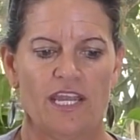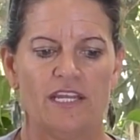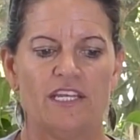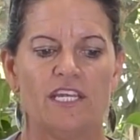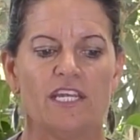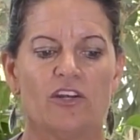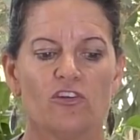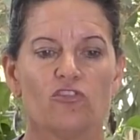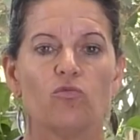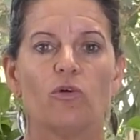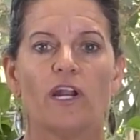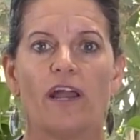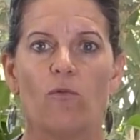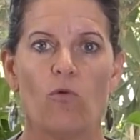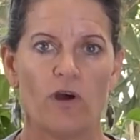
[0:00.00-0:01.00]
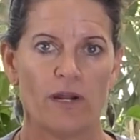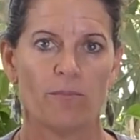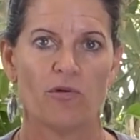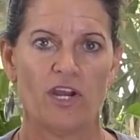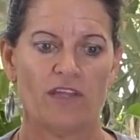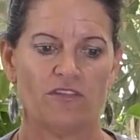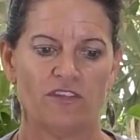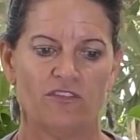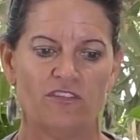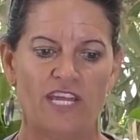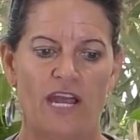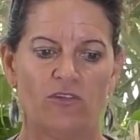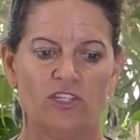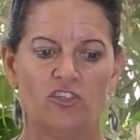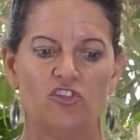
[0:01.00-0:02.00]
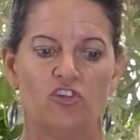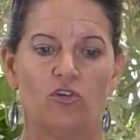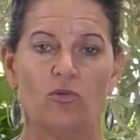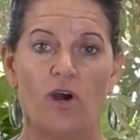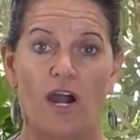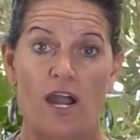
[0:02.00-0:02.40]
And here's what I want to break this down into.